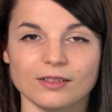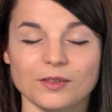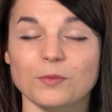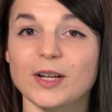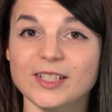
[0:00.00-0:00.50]

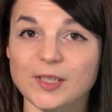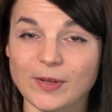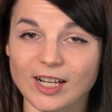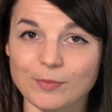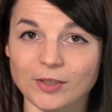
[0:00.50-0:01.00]
Want to
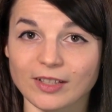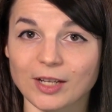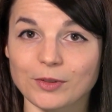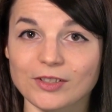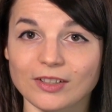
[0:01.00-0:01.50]
speed up your
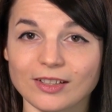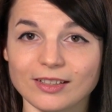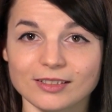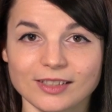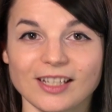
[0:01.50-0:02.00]
language learning?
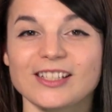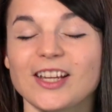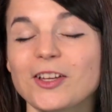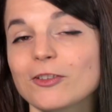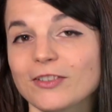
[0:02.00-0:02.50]

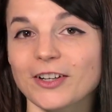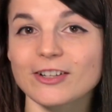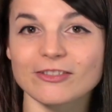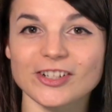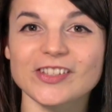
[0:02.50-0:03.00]
Take your very
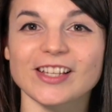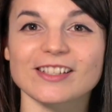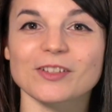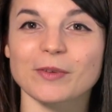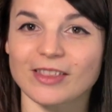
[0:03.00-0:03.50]
first
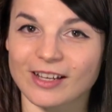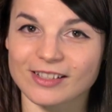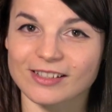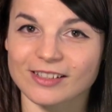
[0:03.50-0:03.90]
lesson with us.